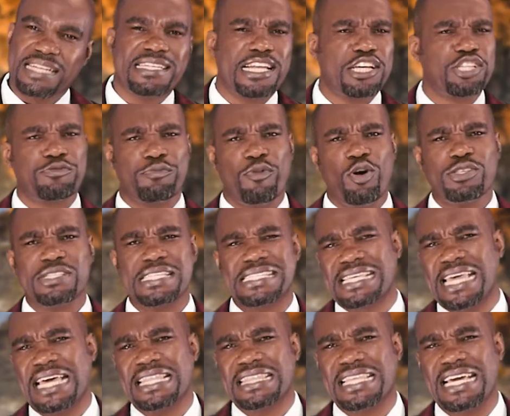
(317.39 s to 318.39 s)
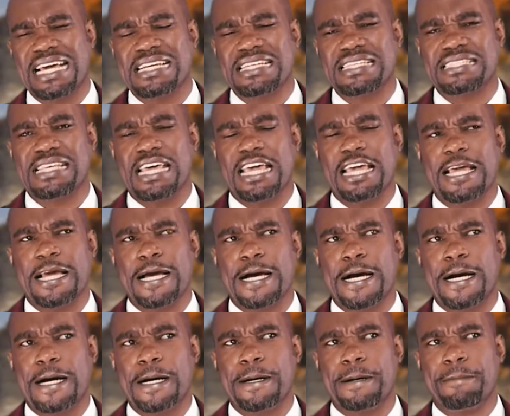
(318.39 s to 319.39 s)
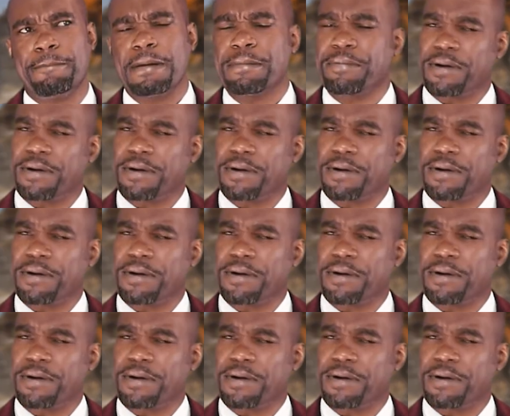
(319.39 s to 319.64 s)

Does Moses get there and say, My